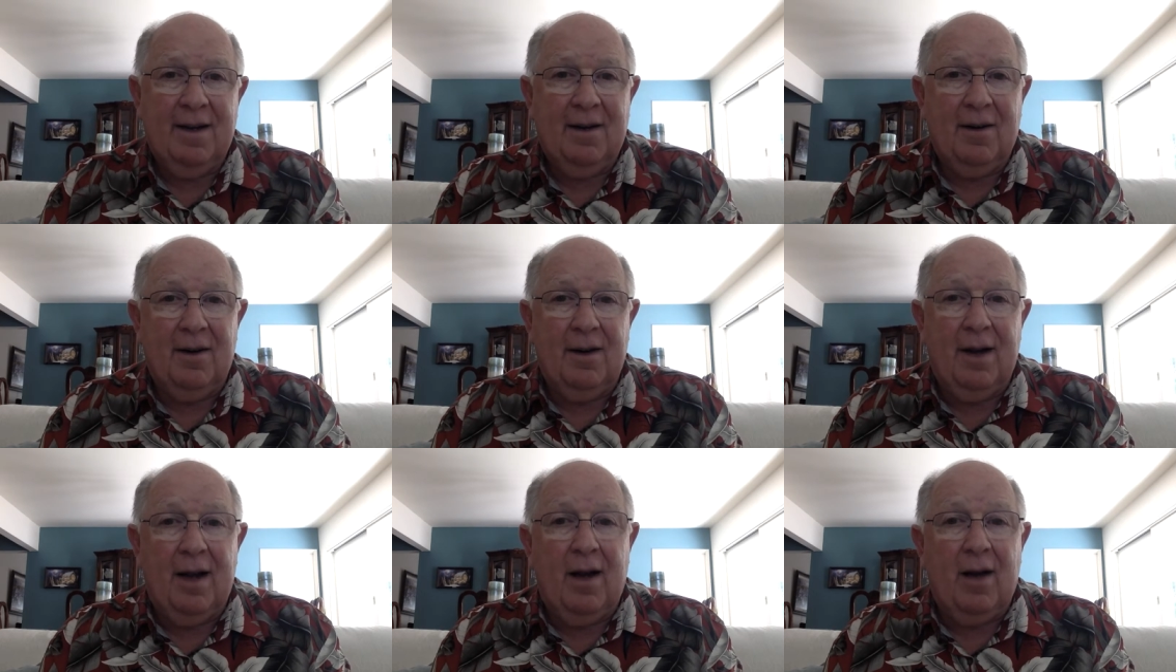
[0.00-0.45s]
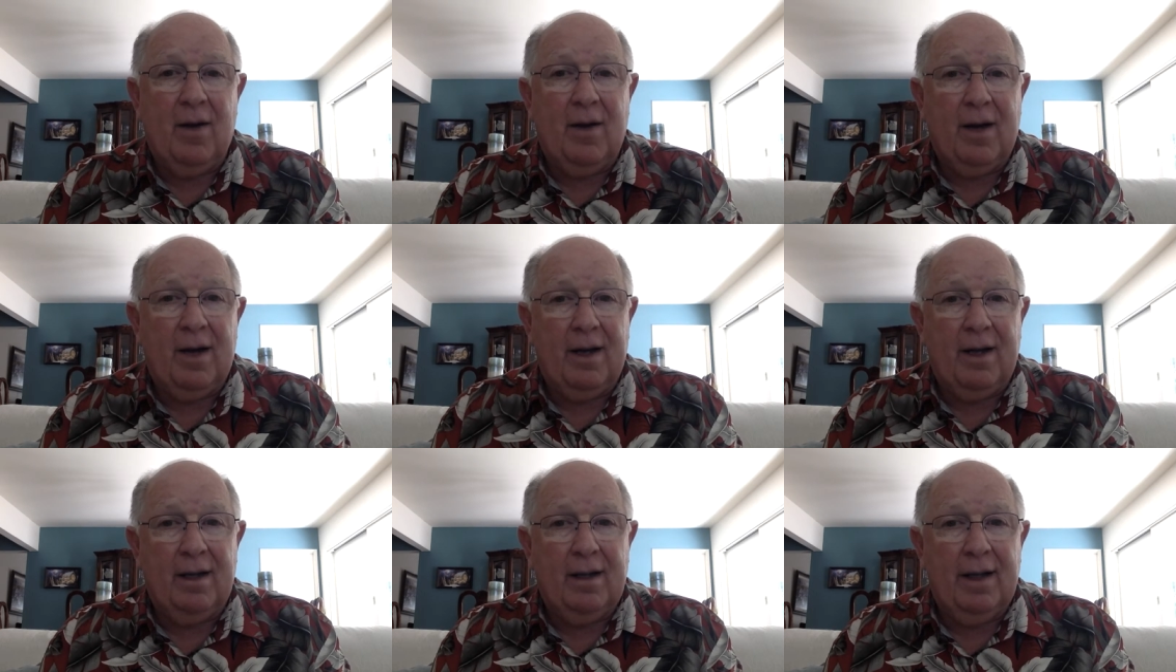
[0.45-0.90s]
are now
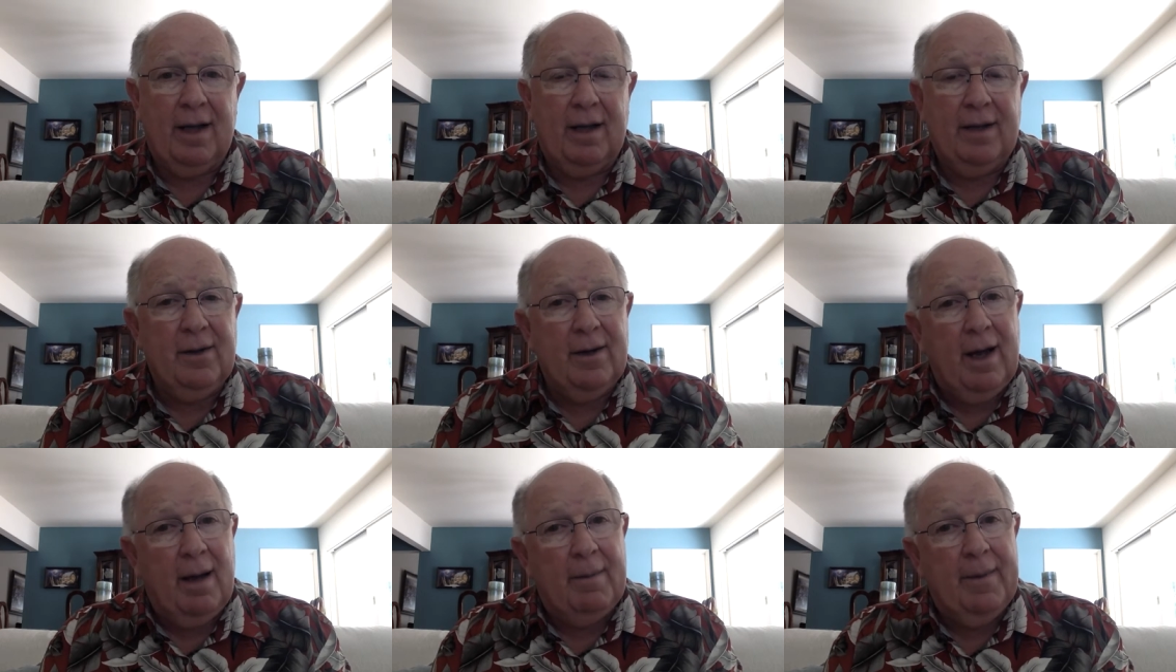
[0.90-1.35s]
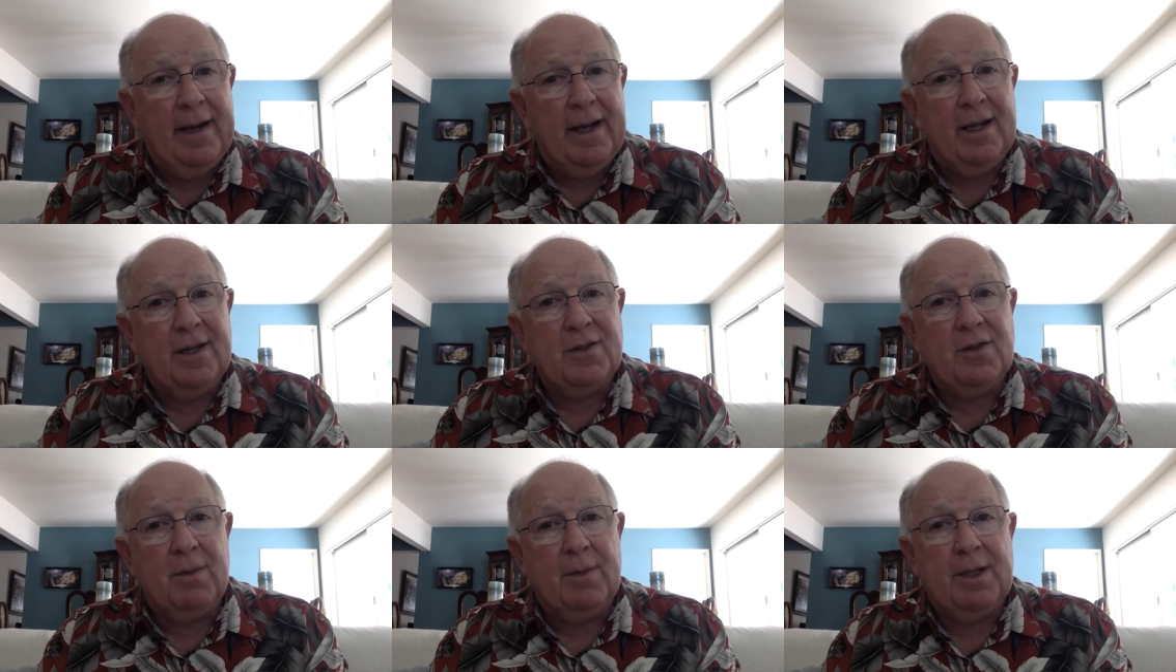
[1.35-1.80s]
kind of like they're not
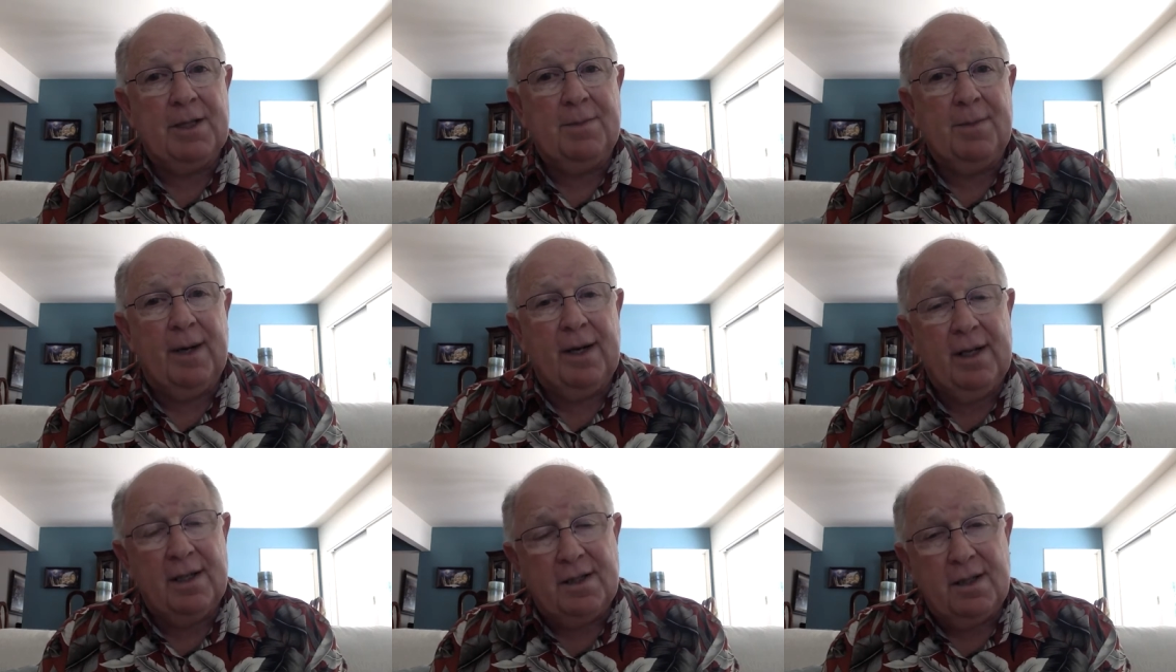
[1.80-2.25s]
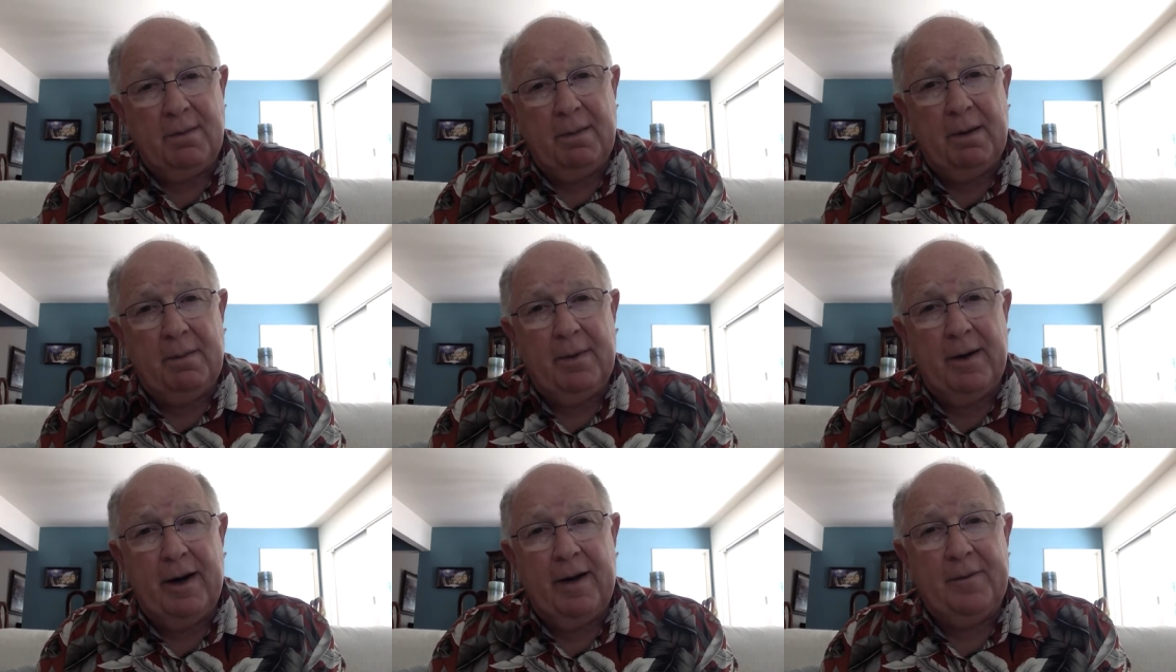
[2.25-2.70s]
making so much money, and some of
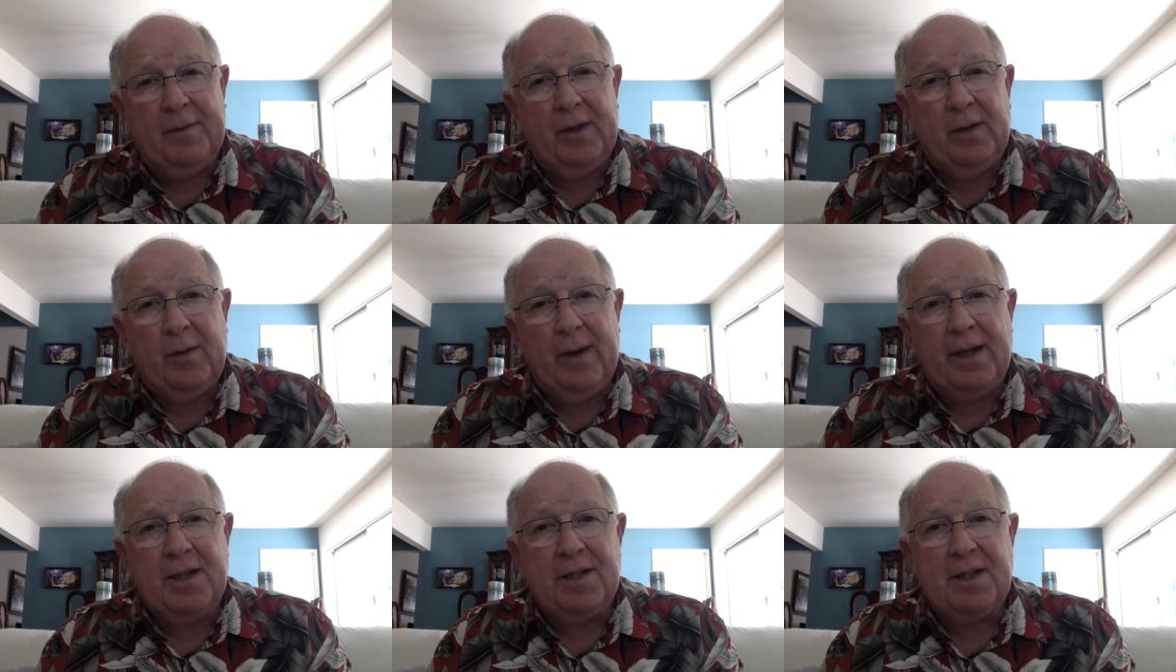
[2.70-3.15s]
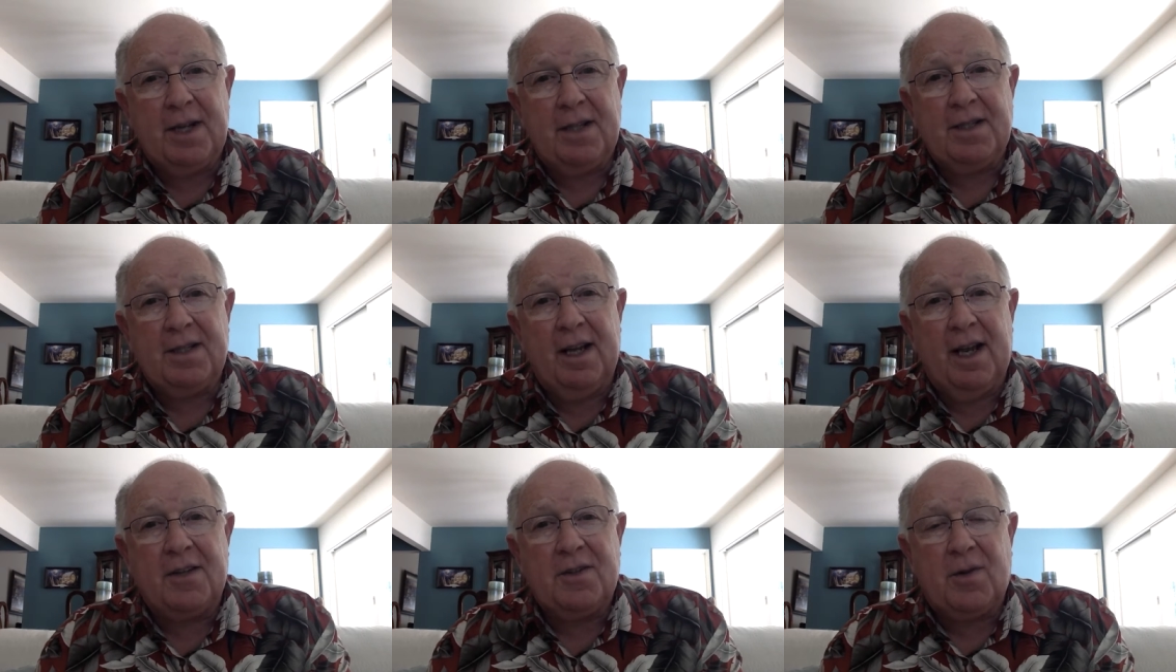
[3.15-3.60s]
them are having to write checks
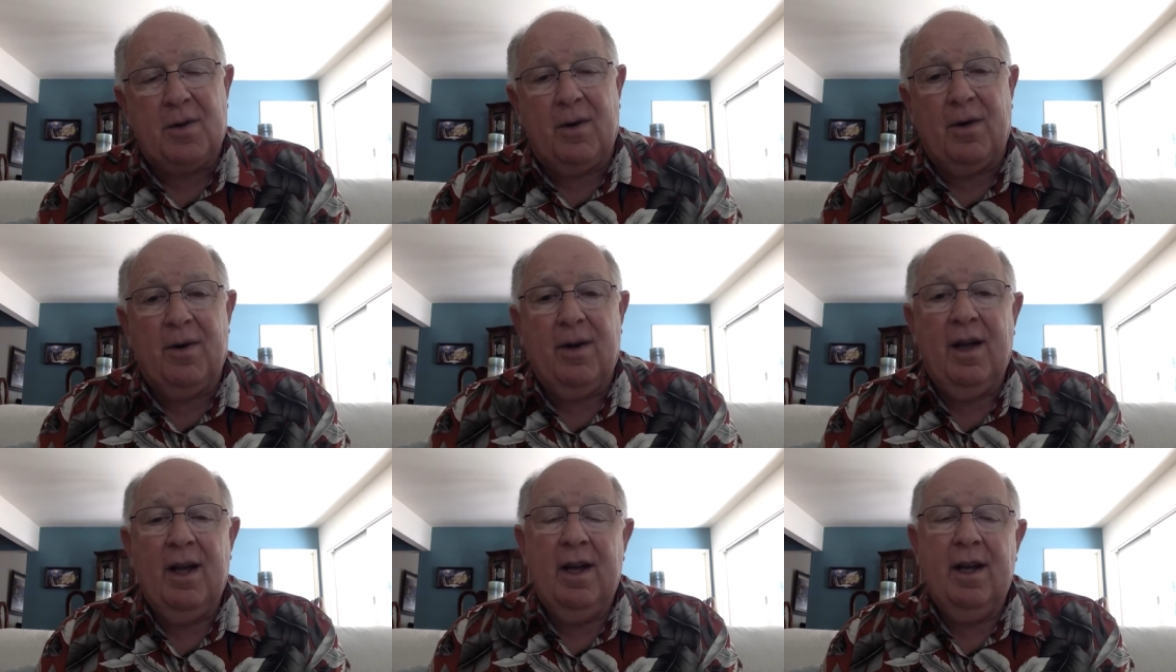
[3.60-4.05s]
to escrow.